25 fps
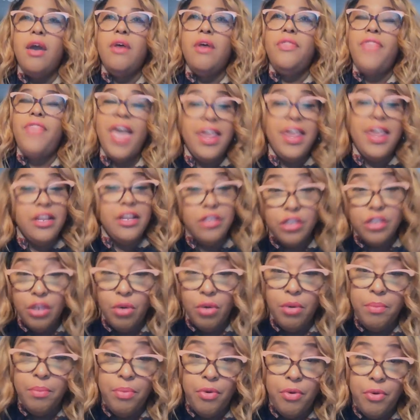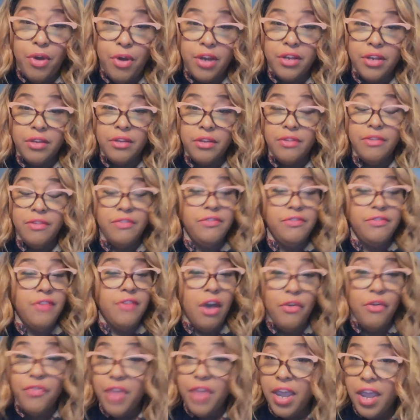That is so important.
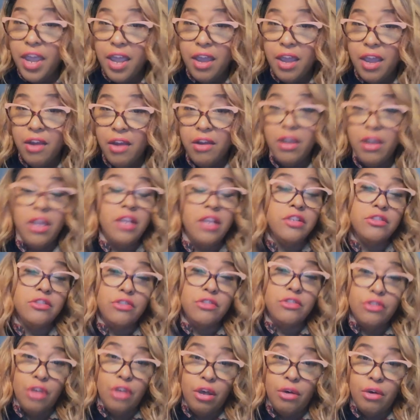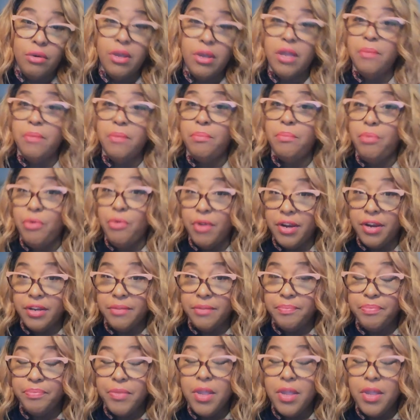Self-care is so important.